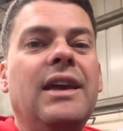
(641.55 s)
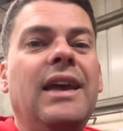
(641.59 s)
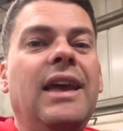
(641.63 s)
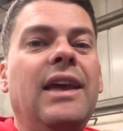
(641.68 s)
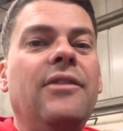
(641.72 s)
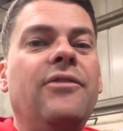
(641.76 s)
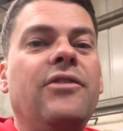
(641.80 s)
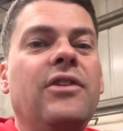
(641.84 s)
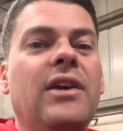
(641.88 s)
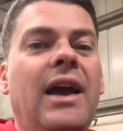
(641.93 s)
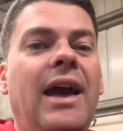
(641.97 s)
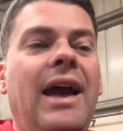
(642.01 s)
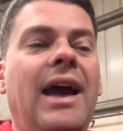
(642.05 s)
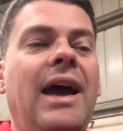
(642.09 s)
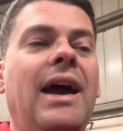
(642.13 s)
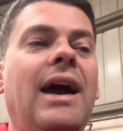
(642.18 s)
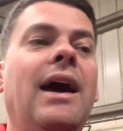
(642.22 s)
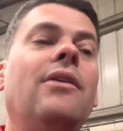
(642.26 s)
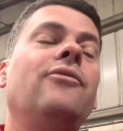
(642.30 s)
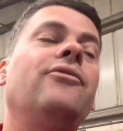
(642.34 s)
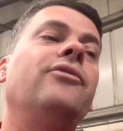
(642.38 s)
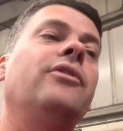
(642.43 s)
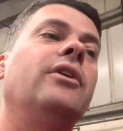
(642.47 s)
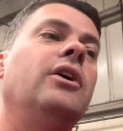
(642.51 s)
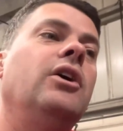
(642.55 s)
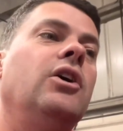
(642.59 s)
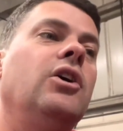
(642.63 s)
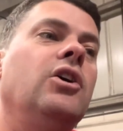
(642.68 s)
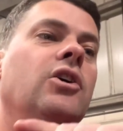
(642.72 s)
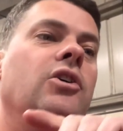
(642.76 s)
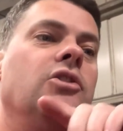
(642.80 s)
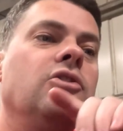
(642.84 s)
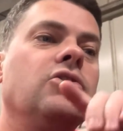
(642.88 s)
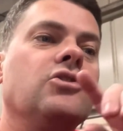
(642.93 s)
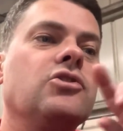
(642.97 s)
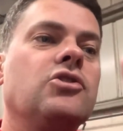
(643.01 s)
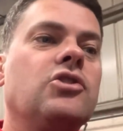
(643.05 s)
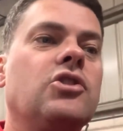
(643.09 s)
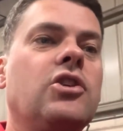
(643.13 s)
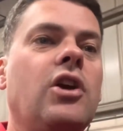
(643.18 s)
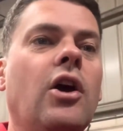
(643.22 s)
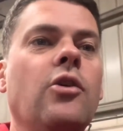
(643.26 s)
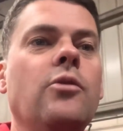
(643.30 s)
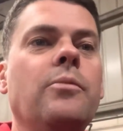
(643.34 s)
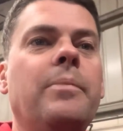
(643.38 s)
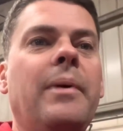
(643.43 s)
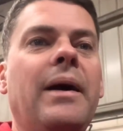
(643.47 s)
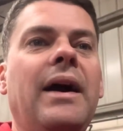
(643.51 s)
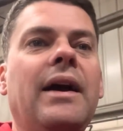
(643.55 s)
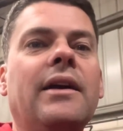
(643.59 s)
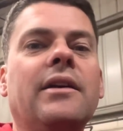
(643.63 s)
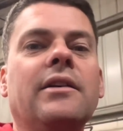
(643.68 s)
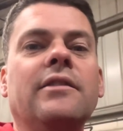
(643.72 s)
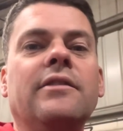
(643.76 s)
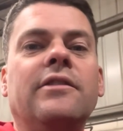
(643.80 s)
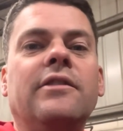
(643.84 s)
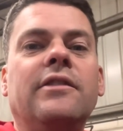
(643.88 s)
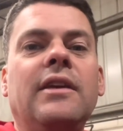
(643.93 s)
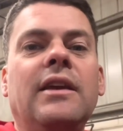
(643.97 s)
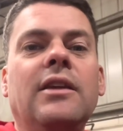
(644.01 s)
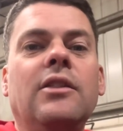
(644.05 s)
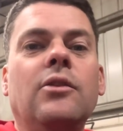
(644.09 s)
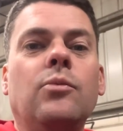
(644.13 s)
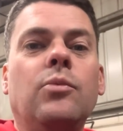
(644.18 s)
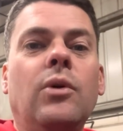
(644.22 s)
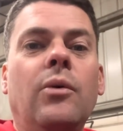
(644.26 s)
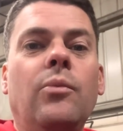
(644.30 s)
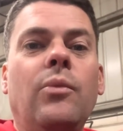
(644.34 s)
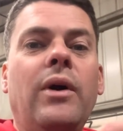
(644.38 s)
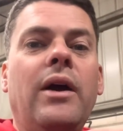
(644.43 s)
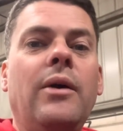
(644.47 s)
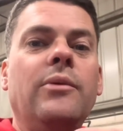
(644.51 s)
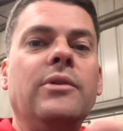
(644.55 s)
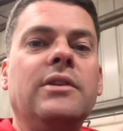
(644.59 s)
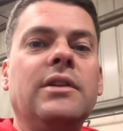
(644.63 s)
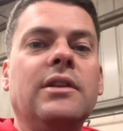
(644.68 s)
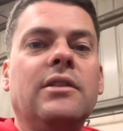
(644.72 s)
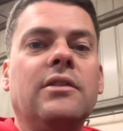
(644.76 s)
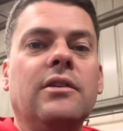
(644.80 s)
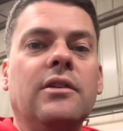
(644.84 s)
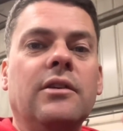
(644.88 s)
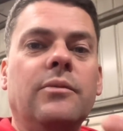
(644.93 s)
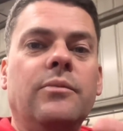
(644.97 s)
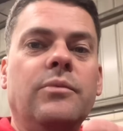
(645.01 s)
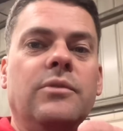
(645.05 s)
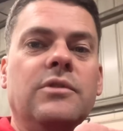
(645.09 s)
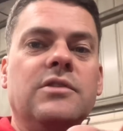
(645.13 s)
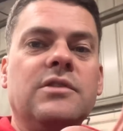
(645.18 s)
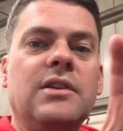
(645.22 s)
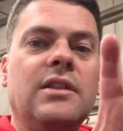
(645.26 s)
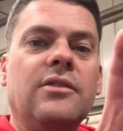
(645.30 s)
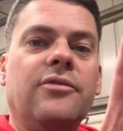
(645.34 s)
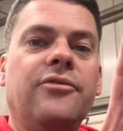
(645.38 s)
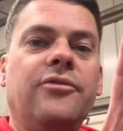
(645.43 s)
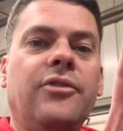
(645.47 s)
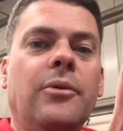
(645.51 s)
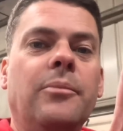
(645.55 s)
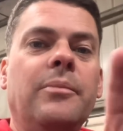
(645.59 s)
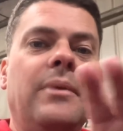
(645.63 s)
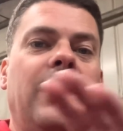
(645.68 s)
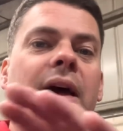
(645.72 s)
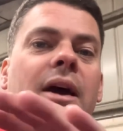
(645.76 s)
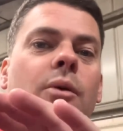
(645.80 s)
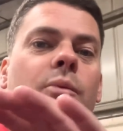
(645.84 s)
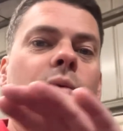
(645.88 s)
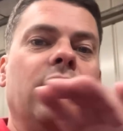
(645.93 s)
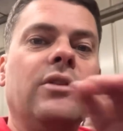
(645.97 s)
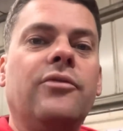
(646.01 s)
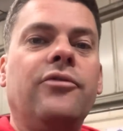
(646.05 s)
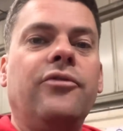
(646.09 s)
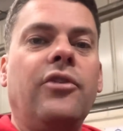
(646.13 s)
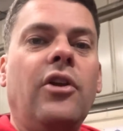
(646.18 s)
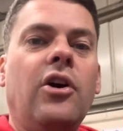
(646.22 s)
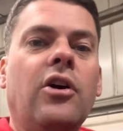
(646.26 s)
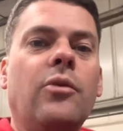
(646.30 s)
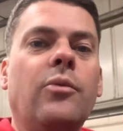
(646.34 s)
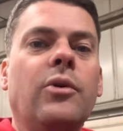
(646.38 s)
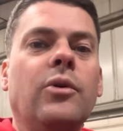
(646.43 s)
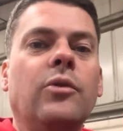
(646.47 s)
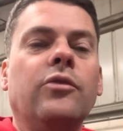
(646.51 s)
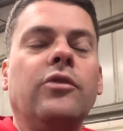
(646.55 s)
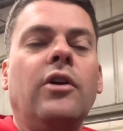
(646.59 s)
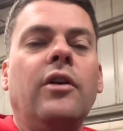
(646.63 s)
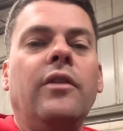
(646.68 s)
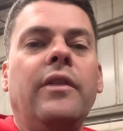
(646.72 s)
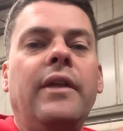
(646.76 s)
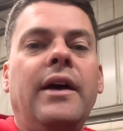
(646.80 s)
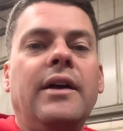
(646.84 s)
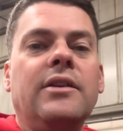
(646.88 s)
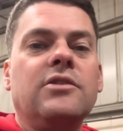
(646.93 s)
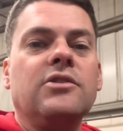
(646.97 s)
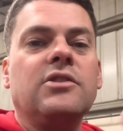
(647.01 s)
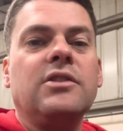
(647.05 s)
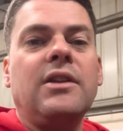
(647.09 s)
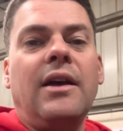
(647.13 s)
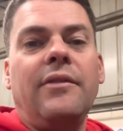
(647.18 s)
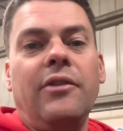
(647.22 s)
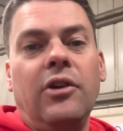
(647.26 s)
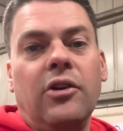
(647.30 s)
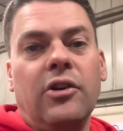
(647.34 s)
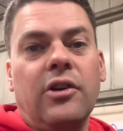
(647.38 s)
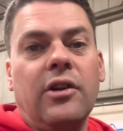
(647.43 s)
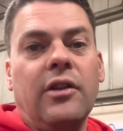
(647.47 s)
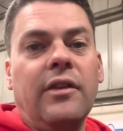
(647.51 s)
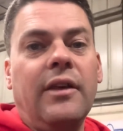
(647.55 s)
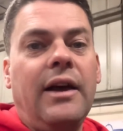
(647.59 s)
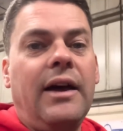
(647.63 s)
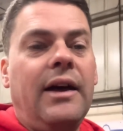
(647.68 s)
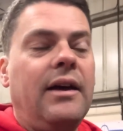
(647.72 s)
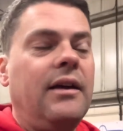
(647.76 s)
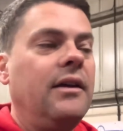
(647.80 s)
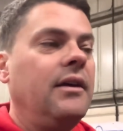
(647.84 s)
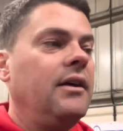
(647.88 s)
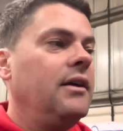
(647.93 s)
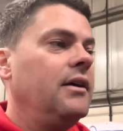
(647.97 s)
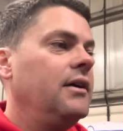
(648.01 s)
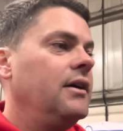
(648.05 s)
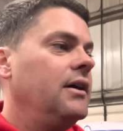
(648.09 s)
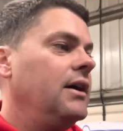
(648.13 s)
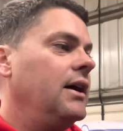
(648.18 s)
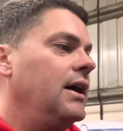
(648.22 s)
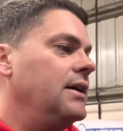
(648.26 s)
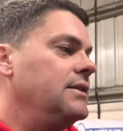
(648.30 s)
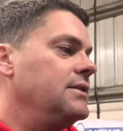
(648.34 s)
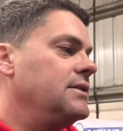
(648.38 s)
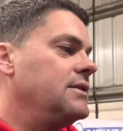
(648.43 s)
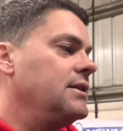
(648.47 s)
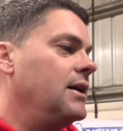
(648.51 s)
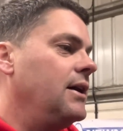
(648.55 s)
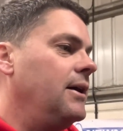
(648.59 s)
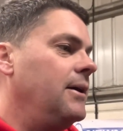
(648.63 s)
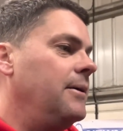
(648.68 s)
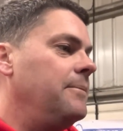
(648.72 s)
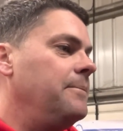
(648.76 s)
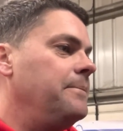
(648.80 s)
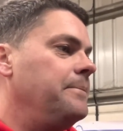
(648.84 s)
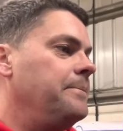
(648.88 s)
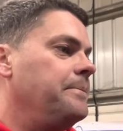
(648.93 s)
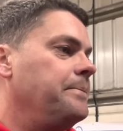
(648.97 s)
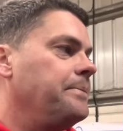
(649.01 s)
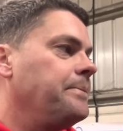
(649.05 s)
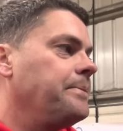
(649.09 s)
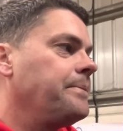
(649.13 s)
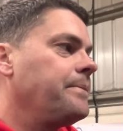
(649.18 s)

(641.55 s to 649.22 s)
If you have, just go back and see the one where we did the, you see the thumbnail with the flywheels on there, just have a look at that. And um,